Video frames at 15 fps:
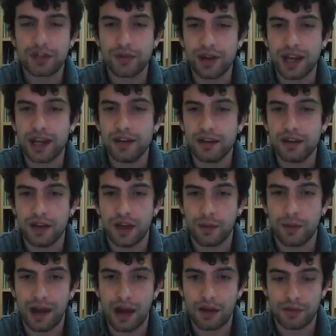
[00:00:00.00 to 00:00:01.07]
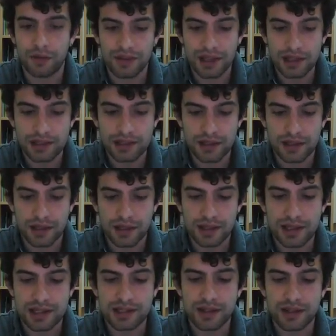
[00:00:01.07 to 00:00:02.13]
is great about these
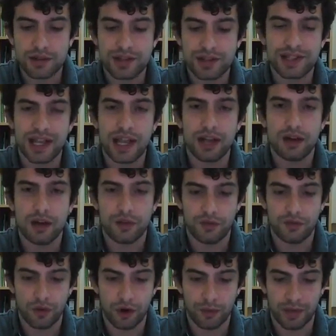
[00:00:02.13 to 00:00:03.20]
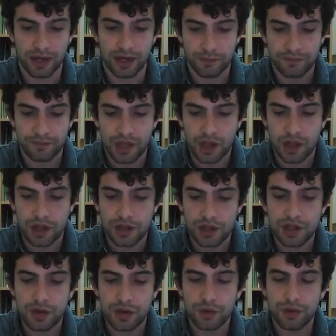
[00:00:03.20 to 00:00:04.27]
is their standard format.
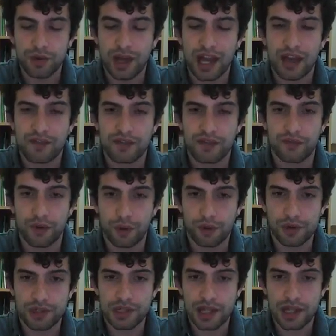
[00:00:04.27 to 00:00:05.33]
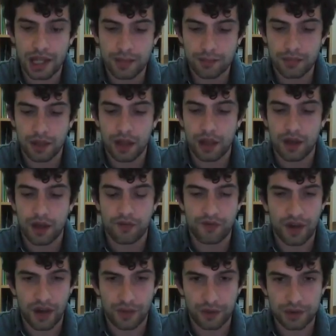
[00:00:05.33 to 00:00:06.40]
So you have the voter's name,
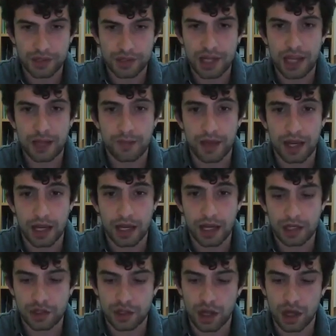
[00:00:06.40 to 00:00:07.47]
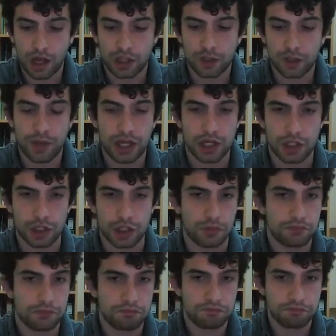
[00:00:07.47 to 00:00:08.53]
father's name, age, occupation.
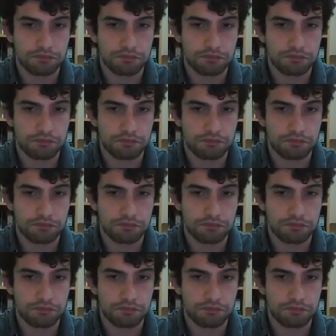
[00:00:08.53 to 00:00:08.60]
